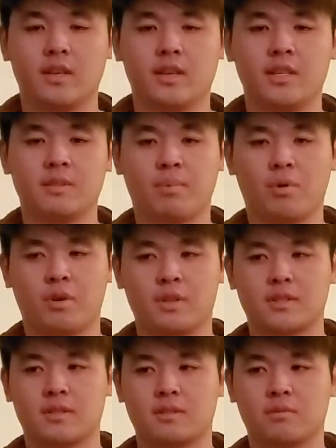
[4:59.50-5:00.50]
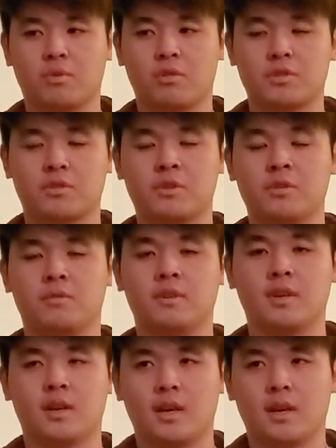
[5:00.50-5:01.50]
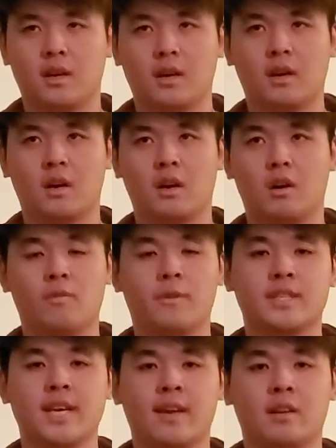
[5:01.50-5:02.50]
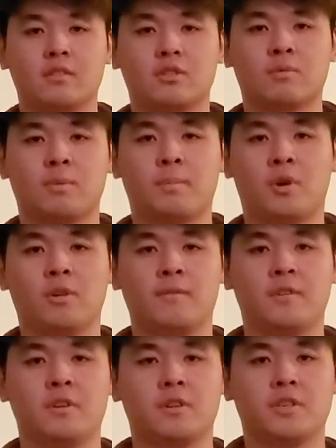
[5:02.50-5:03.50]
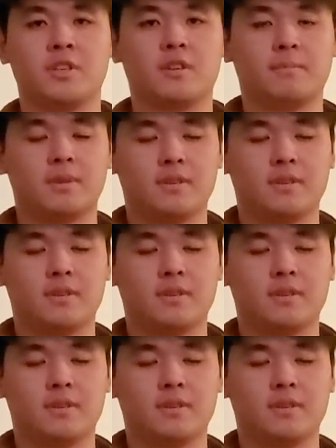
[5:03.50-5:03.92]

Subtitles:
esports will soon overtake Super Bowl in viewership.